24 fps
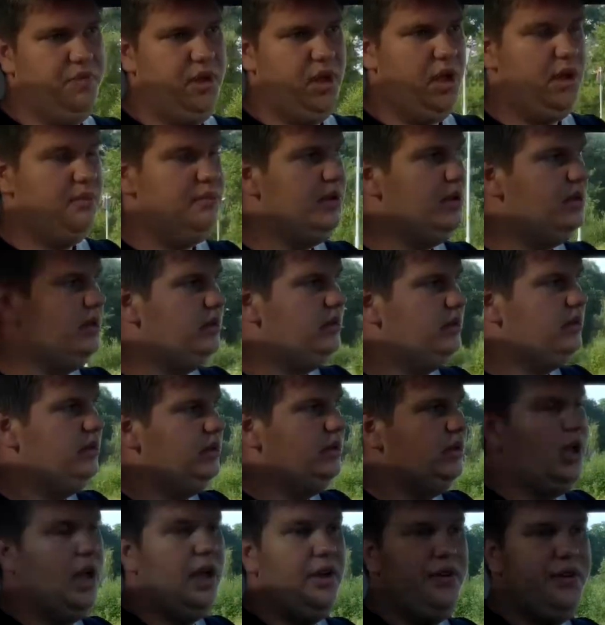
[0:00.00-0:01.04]
I mean,
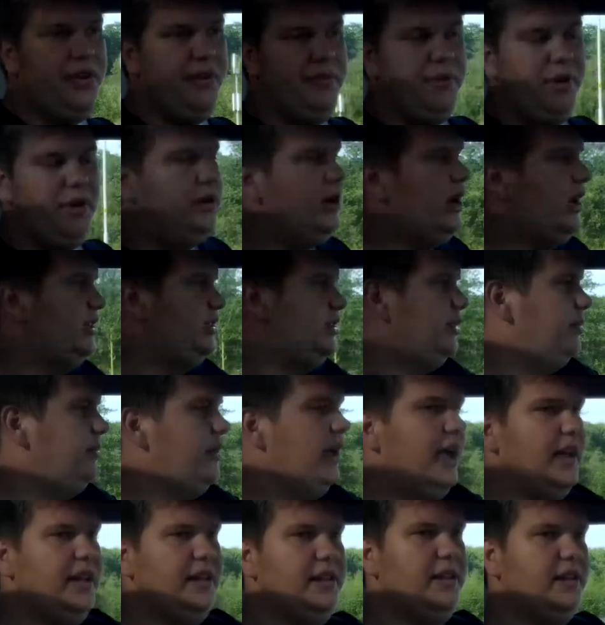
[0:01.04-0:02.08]
I'll keep you guys
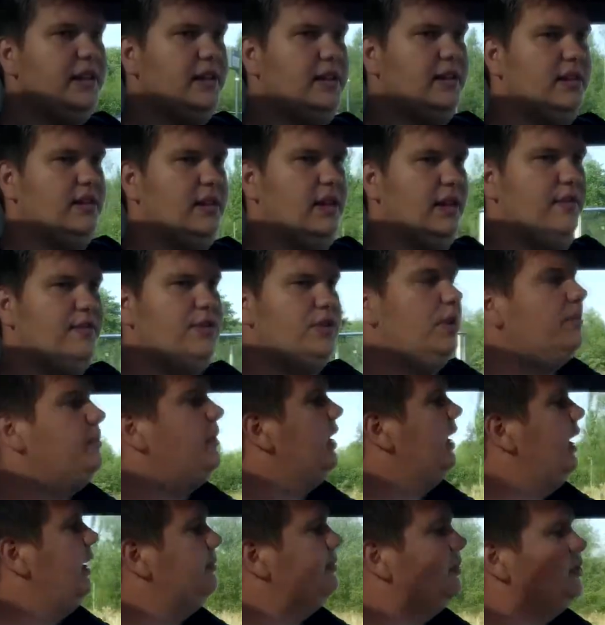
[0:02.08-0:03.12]
updated. If
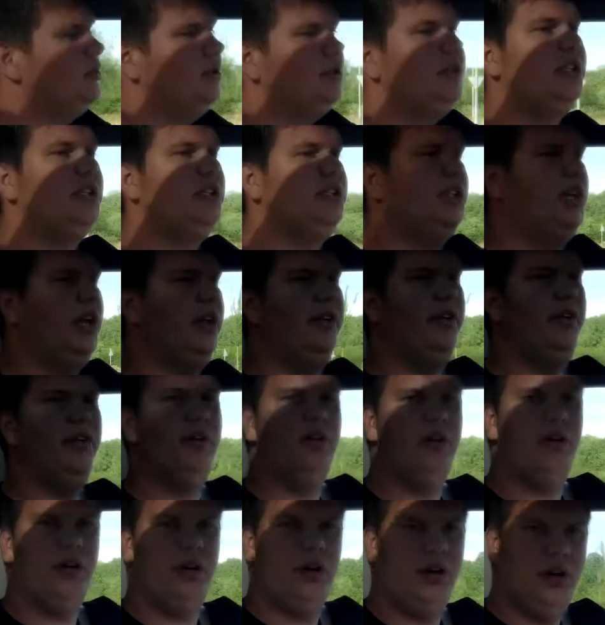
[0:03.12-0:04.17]
something happens on the
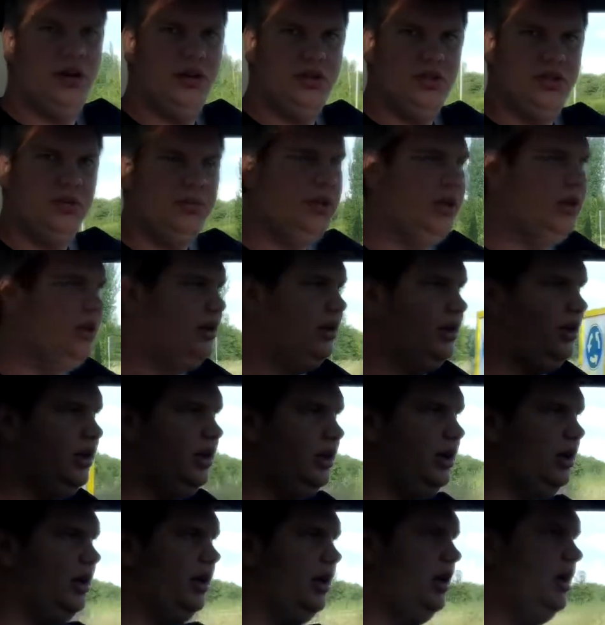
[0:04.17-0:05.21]
channel, or something
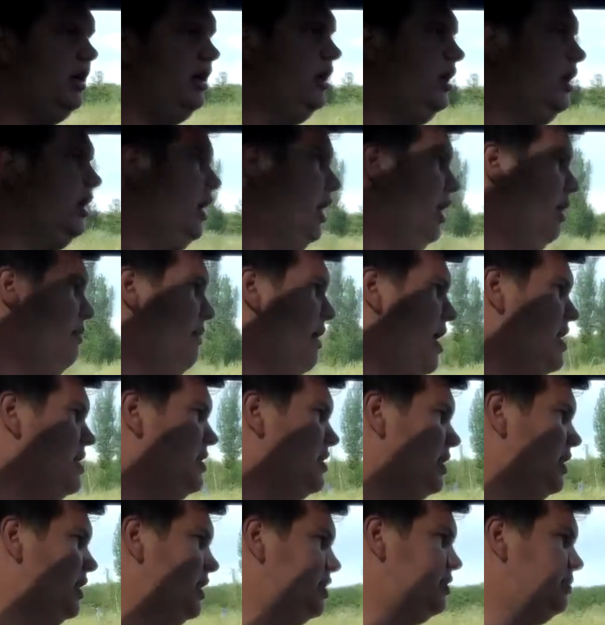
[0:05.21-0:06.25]

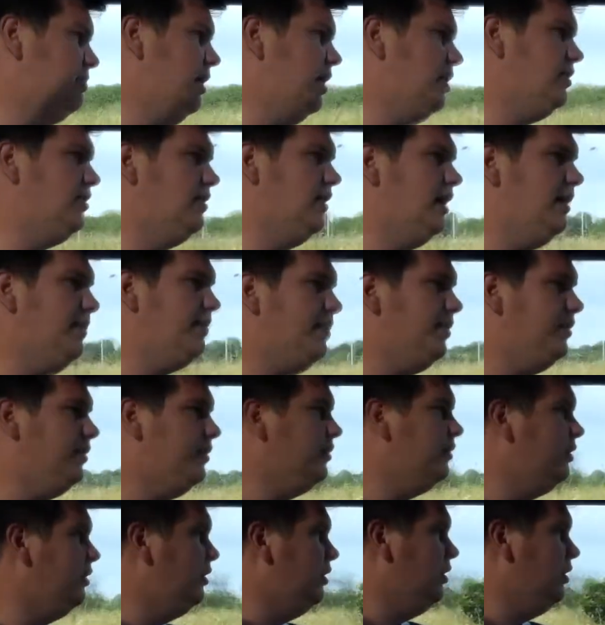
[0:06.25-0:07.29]
amazing is about to happen,